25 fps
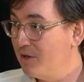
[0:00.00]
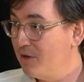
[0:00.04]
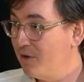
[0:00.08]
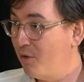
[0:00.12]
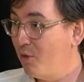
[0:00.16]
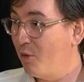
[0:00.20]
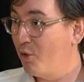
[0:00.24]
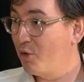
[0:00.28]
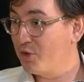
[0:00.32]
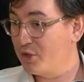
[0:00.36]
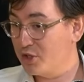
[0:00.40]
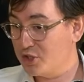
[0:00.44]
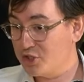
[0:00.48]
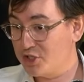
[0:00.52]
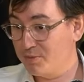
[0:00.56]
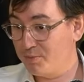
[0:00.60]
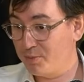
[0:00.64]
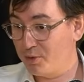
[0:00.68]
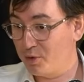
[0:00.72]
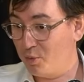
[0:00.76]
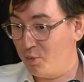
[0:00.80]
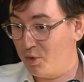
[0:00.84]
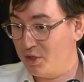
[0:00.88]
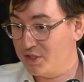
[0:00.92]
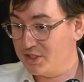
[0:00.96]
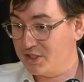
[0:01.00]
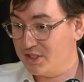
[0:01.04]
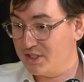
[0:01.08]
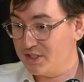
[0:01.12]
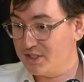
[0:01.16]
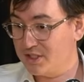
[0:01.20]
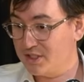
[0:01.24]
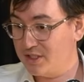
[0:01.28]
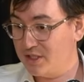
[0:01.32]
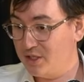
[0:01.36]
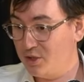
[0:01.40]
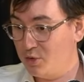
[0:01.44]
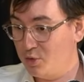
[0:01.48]
Or the shipper wants to
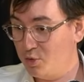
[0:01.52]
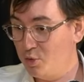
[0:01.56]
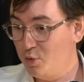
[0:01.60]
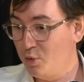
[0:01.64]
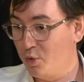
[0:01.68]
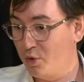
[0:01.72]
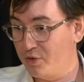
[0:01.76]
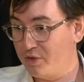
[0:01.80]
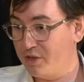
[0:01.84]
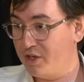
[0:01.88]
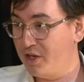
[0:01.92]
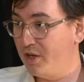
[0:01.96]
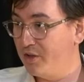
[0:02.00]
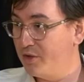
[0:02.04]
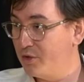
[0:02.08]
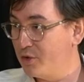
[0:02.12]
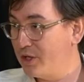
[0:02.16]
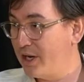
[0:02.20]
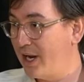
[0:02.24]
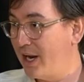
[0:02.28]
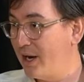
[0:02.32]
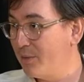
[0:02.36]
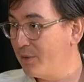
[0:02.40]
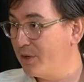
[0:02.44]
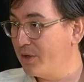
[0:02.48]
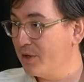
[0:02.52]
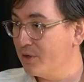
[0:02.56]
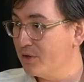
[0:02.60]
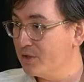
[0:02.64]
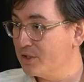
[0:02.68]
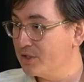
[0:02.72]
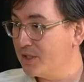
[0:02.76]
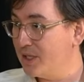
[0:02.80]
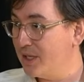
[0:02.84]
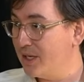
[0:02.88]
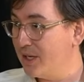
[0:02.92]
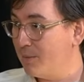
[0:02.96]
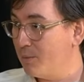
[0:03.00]
see who are the other carriers
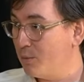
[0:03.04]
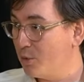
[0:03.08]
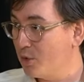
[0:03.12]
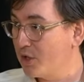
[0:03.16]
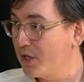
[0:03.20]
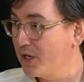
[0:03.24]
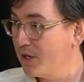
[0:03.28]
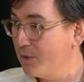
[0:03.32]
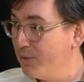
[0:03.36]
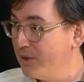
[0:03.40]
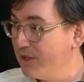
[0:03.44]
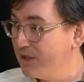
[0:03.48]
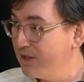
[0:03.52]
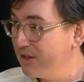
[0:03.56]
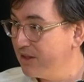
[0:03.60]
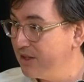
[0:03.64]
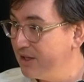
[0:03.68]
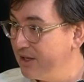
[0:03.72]
that I'm working with.